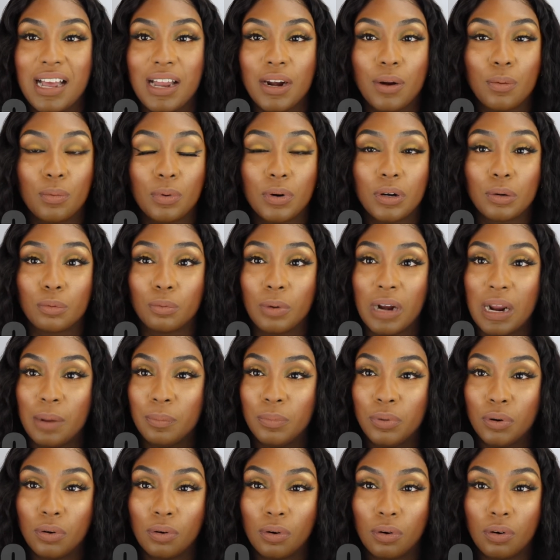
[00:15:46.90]
I don't want to
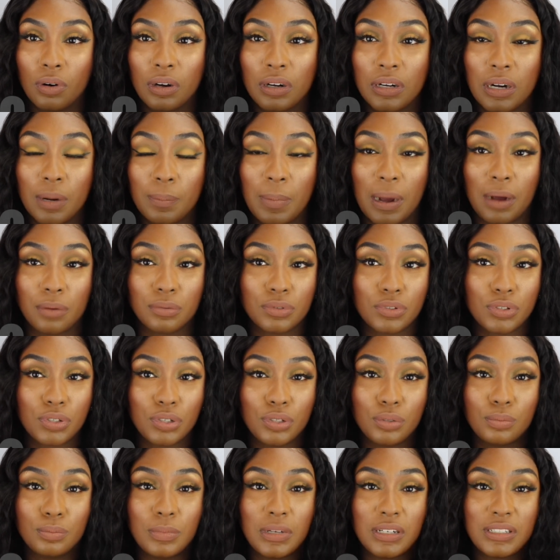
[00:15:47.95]
ramble on about
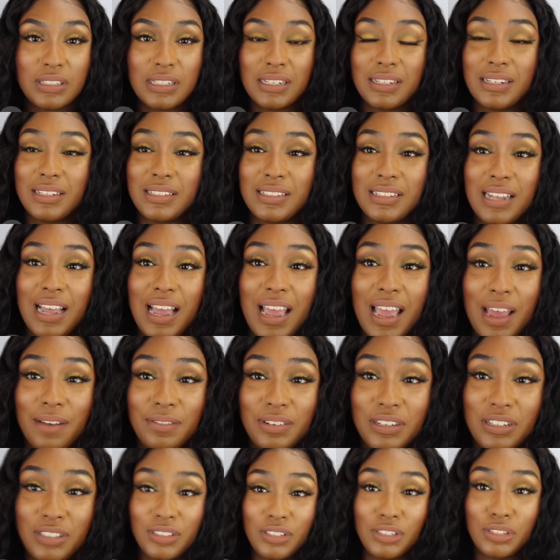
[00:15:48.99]
too much that does not have
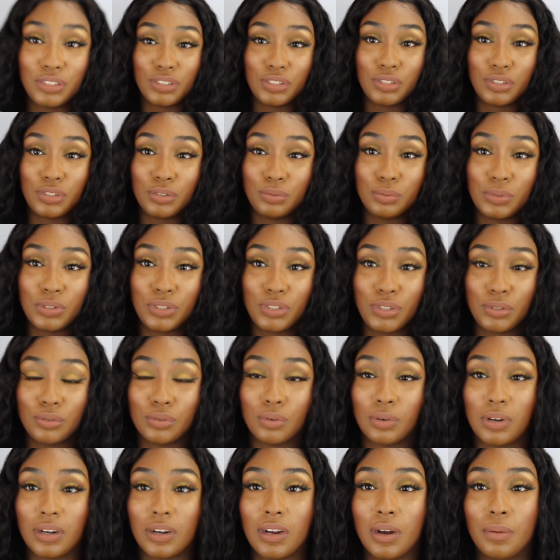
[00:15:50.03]
anything to do with
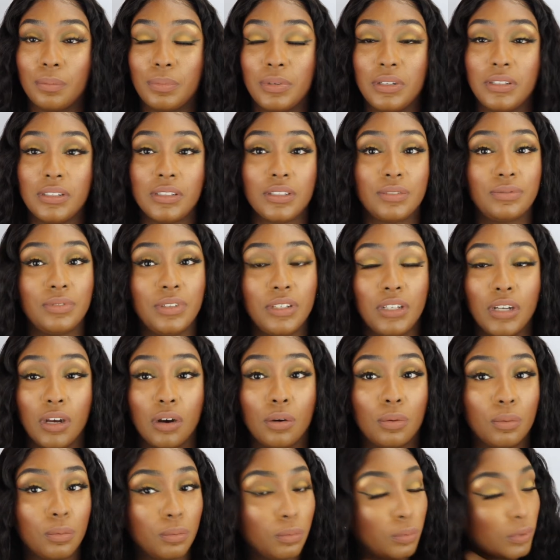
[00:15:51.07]
Juno&Co. This video
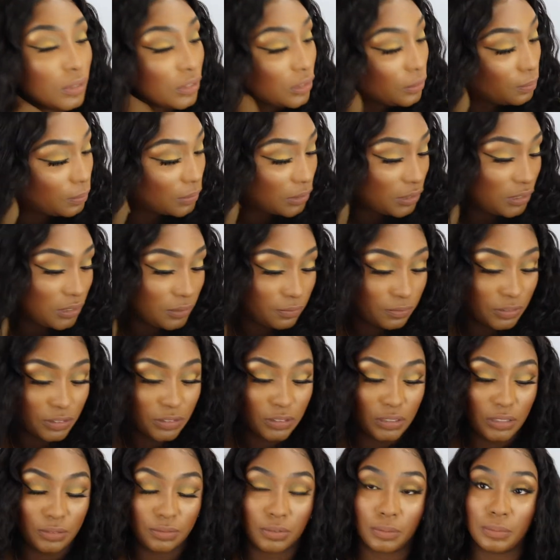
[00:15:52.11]
was
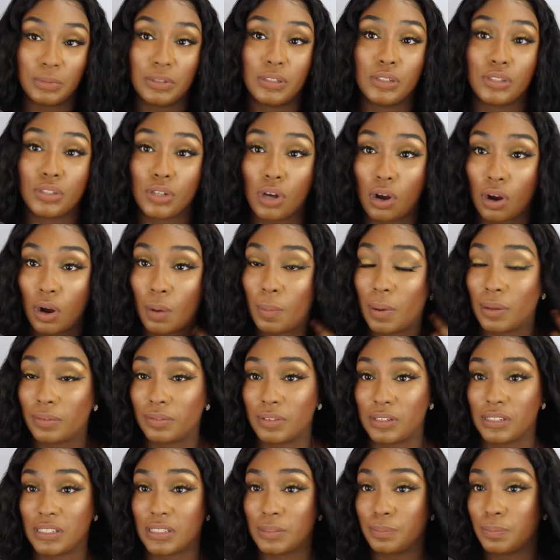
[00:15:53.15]
specifically for me to talk about
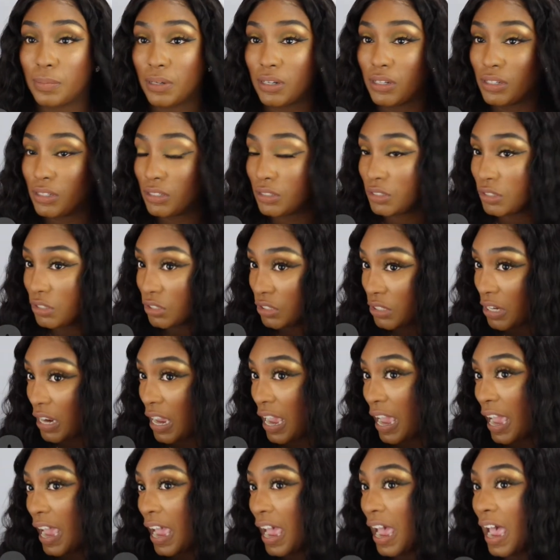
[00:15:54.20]
this sponge
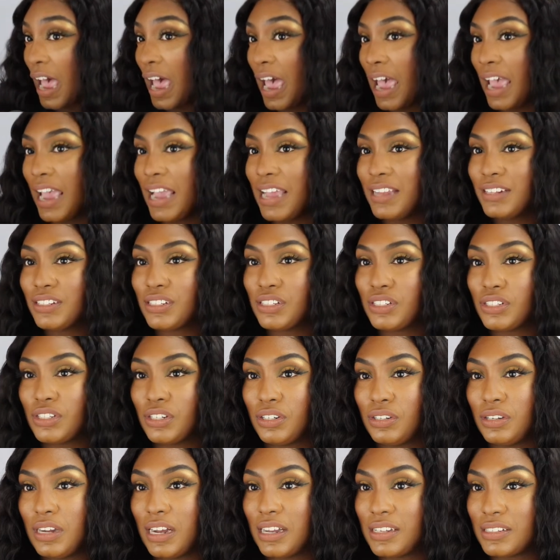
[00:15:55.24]
and to show
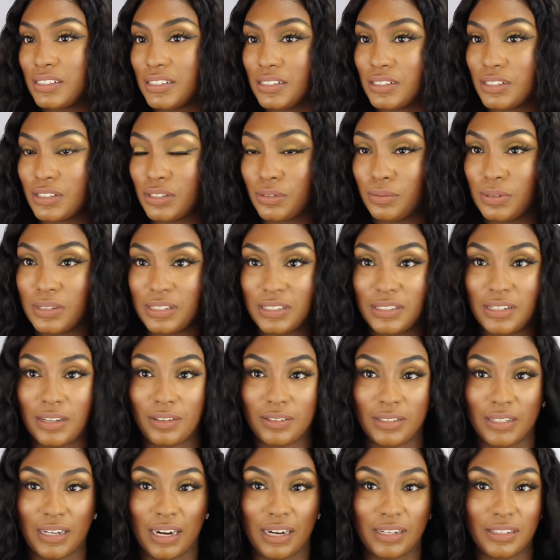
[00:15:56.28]
you guys this twist
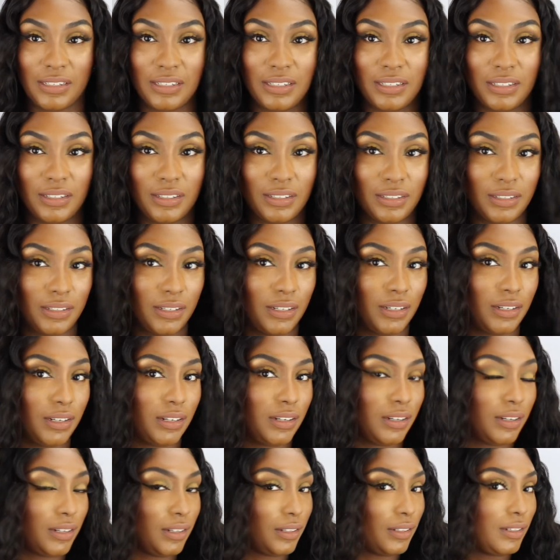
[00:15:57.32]
out that I did.
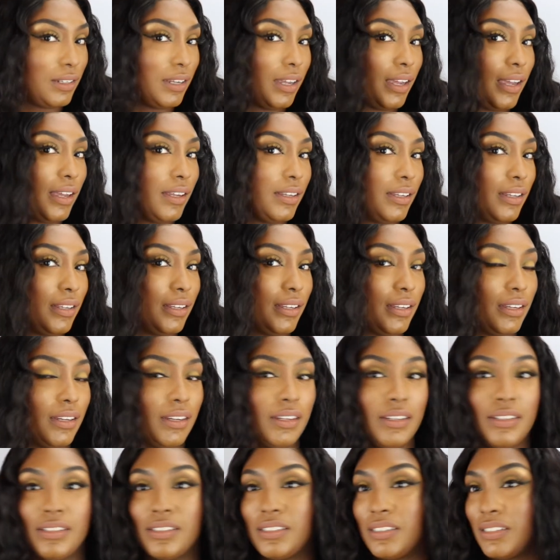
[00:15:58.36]
Yeah.
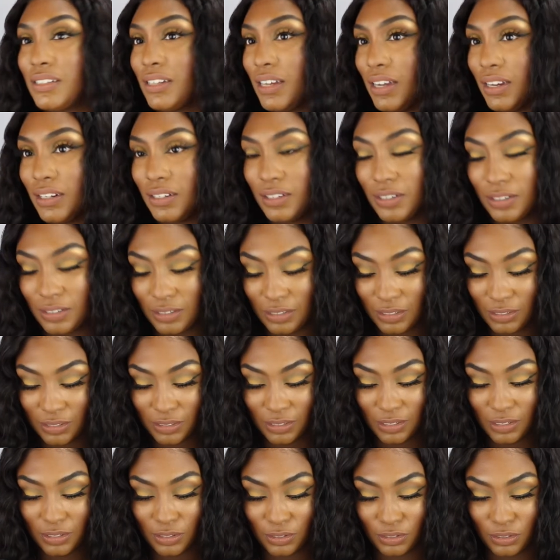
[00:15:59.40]
It's kind of,
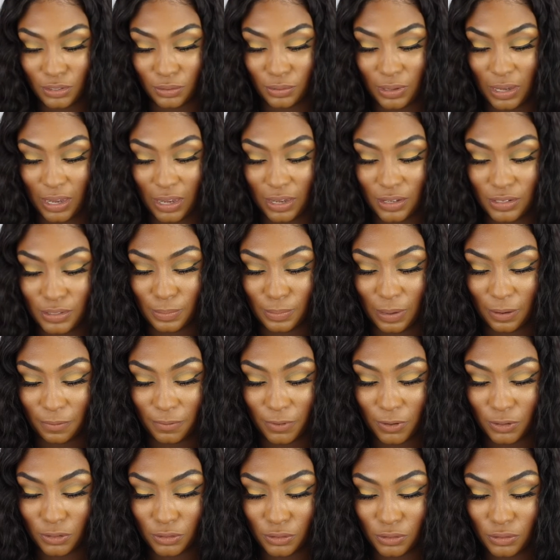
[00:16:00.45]
it looks okay. my
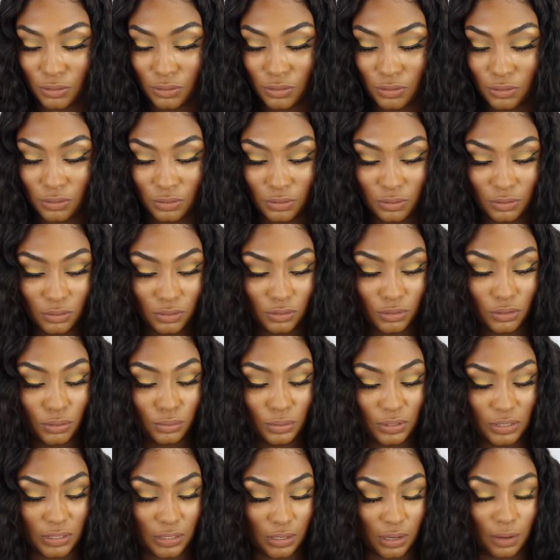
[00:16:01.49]
first
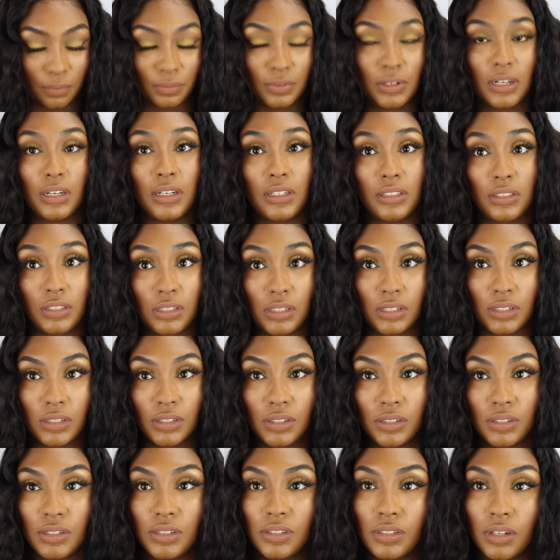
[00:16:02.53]
twist out I've done in
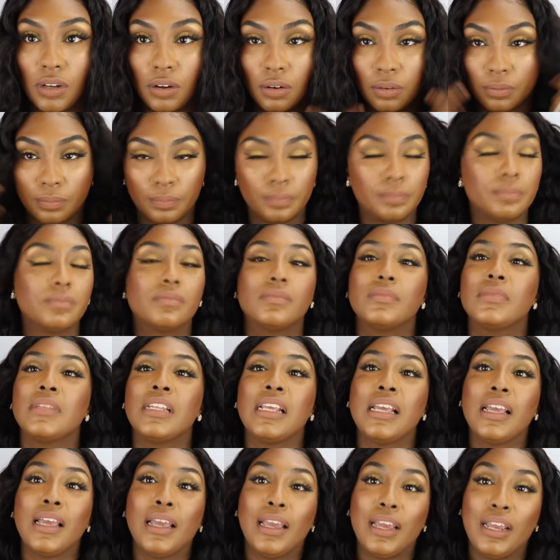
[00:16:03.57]
years. So
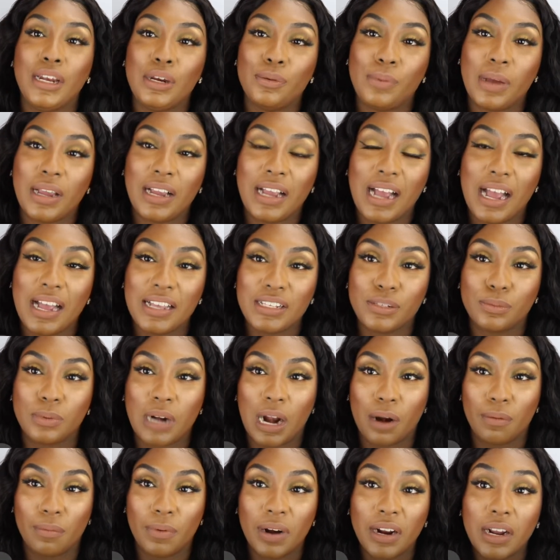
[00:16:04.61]
anyway, guys, would
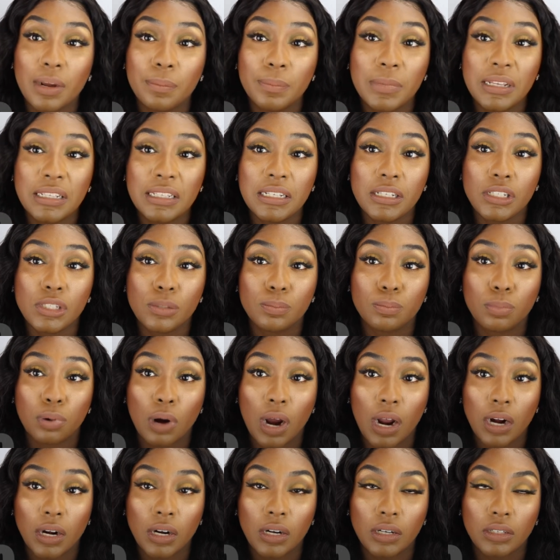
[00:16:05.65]
I recommend this
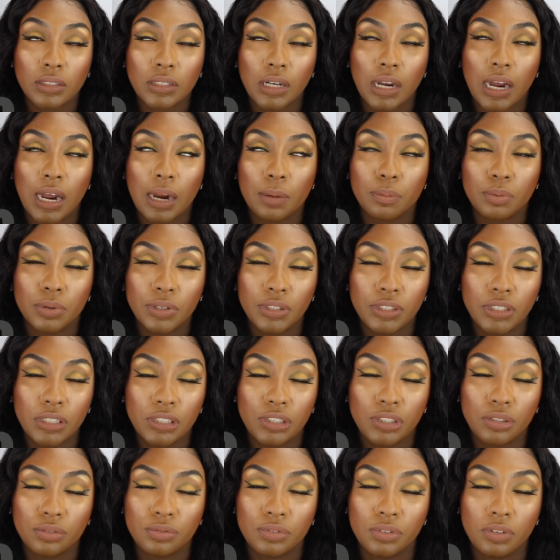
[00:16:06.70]
product? I
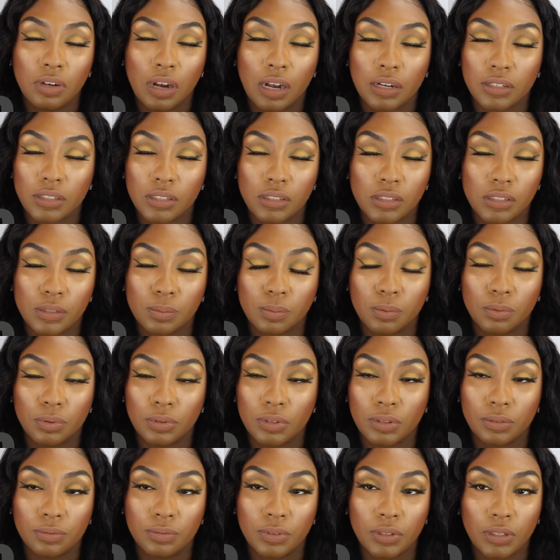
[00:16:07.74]
appreciate you if you got to this point
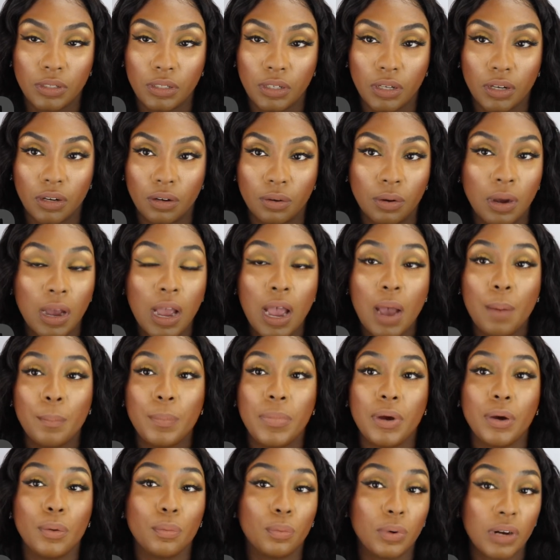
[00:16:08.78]
in the video.
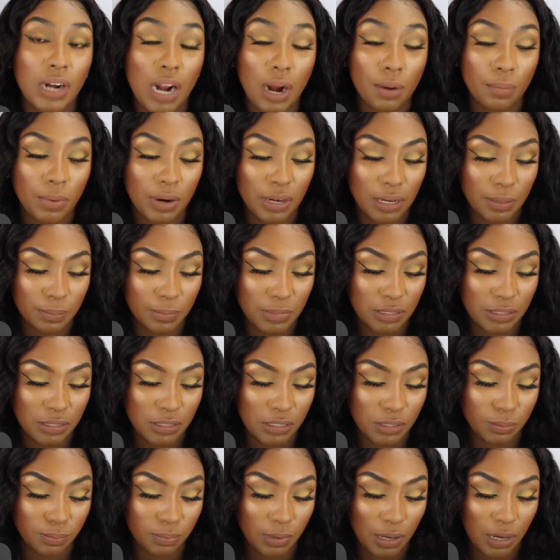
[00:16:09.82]
But would I recommend
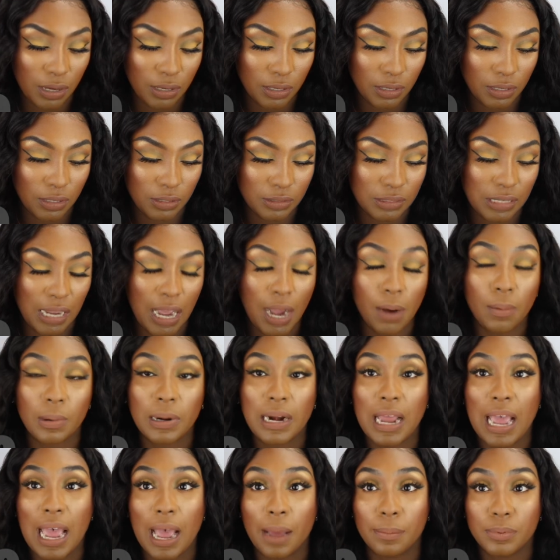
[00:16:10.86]
this product? I
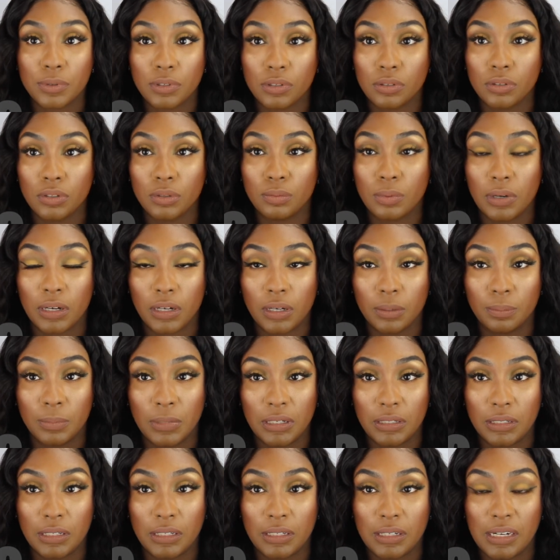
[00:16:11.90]
would absolutely
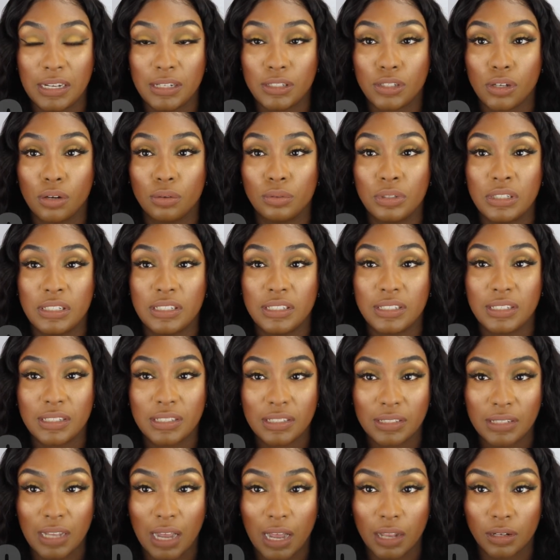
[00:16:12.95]
recommend it. It's only
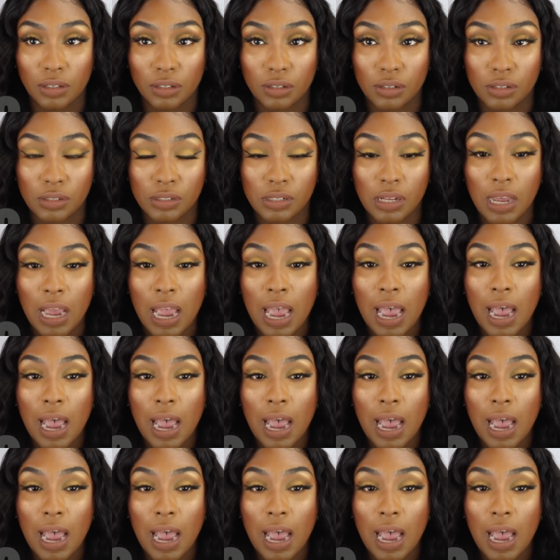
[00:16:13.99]
$6.